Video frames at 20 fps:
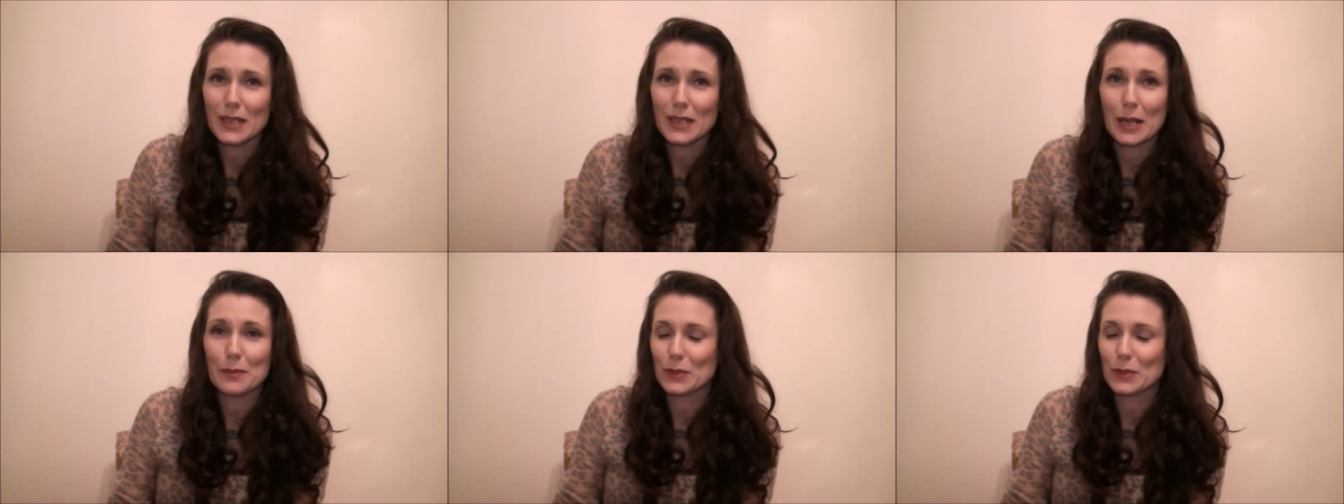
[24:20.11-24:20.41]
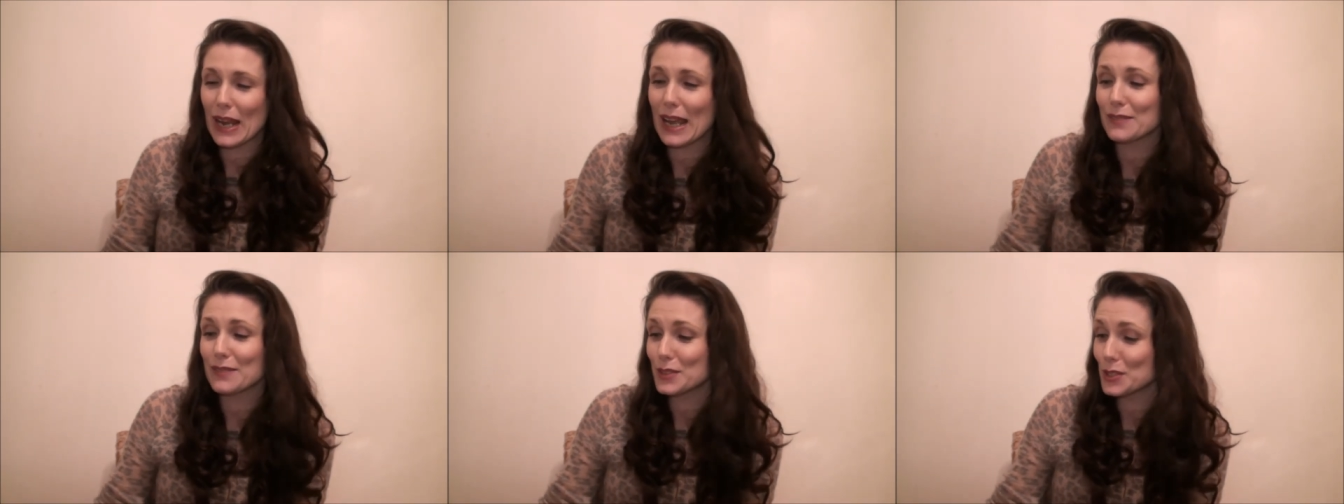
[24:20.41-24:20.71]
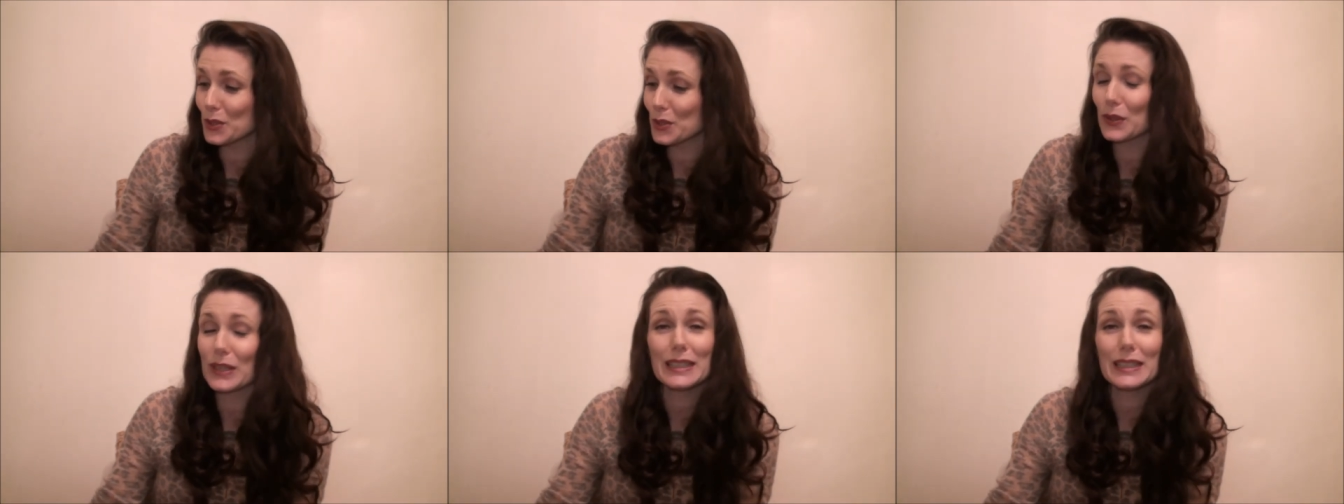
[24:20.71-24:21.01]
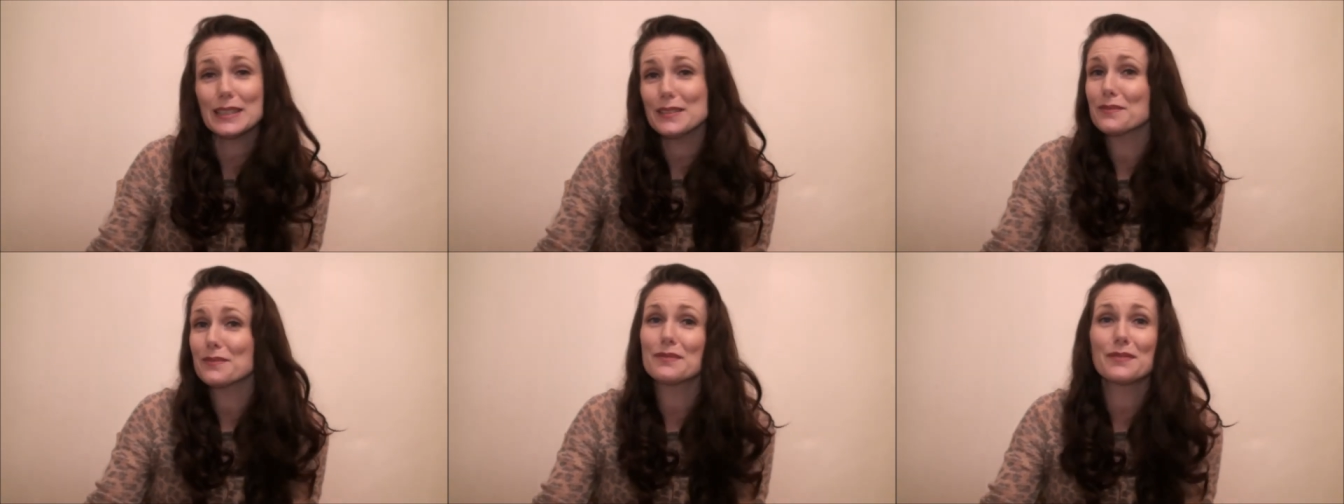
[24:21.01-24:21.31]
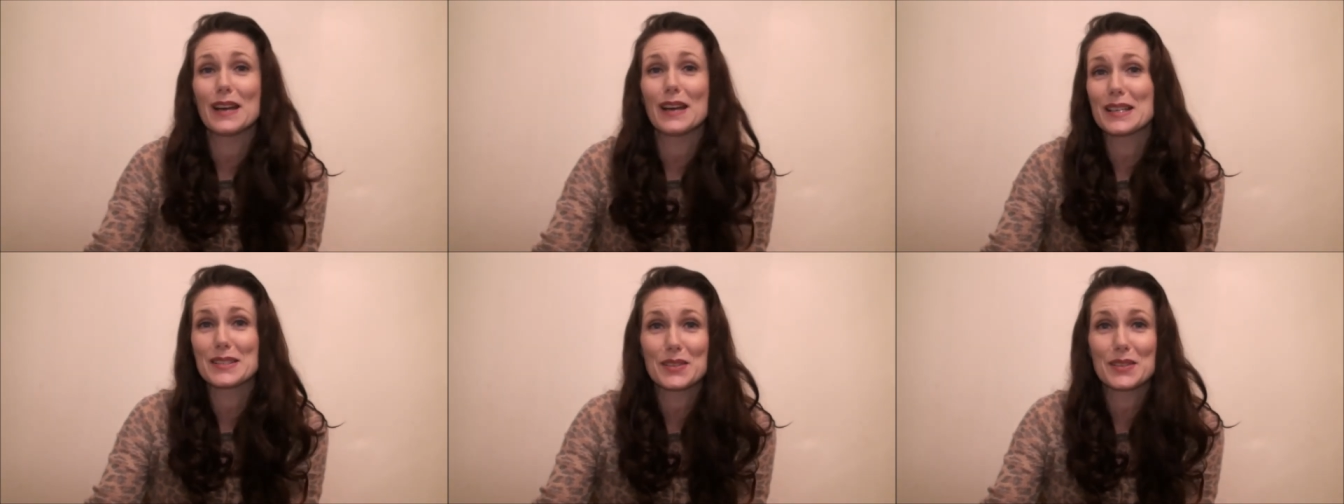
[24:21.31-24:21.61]
I'm going to have to talk even
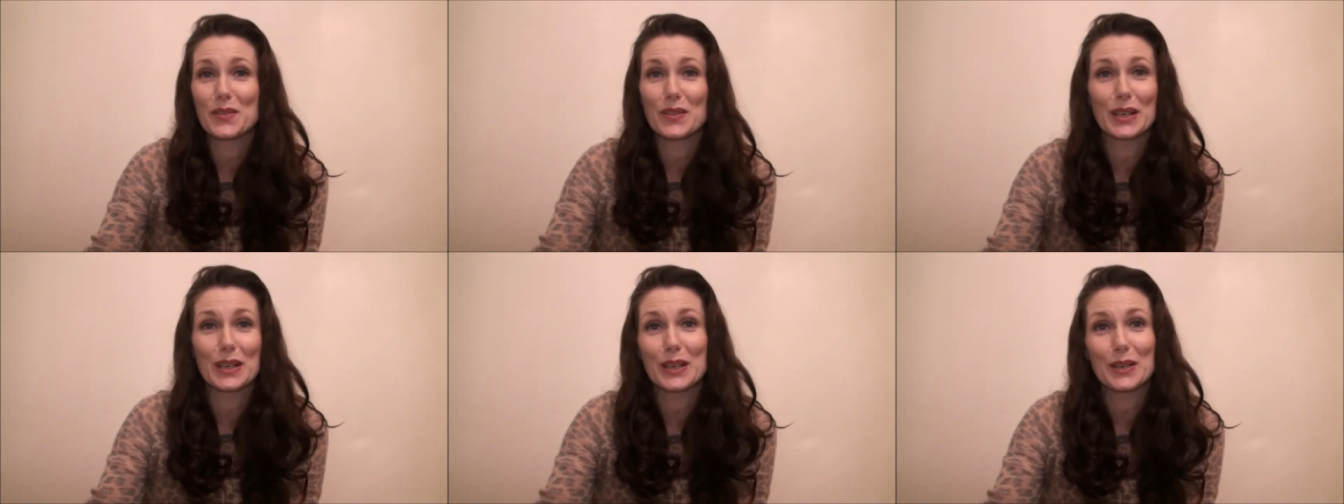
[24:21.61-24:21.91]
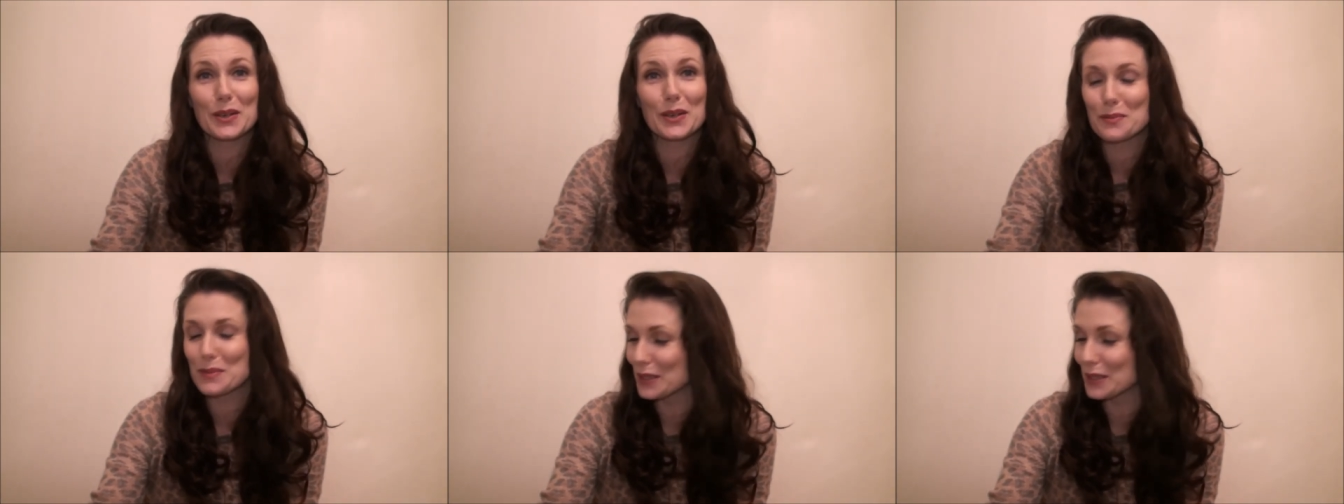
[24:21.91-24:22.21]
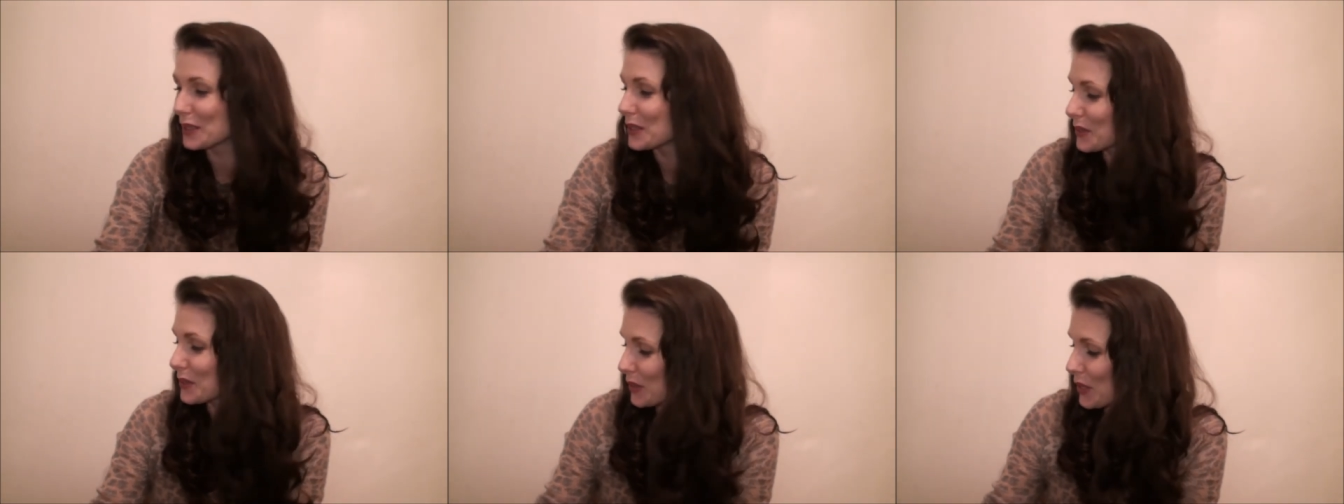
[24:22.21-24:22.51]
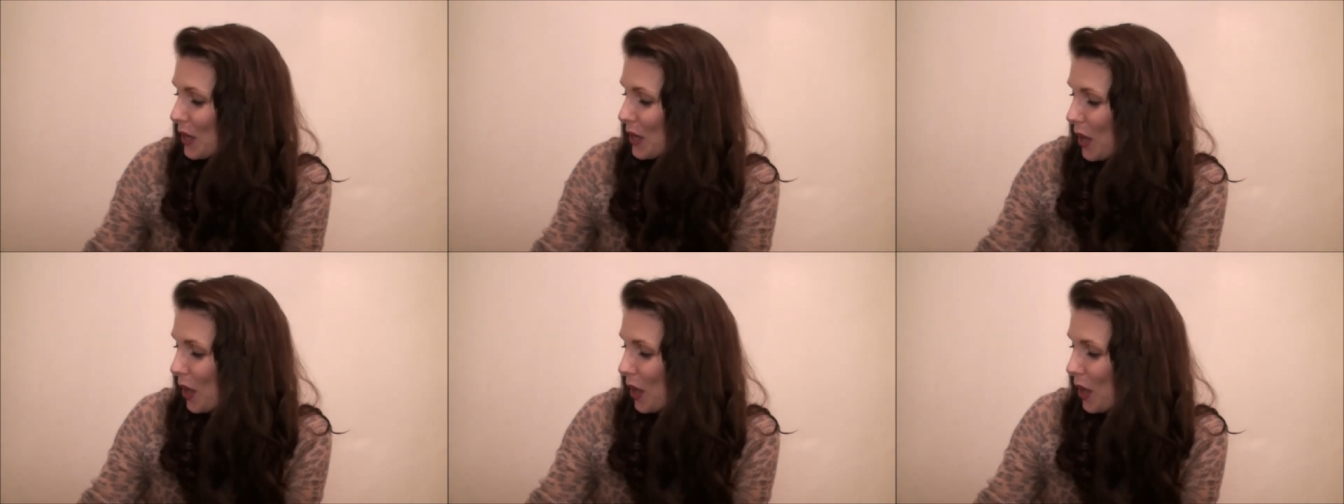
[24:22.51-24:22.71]
faster than I normally do.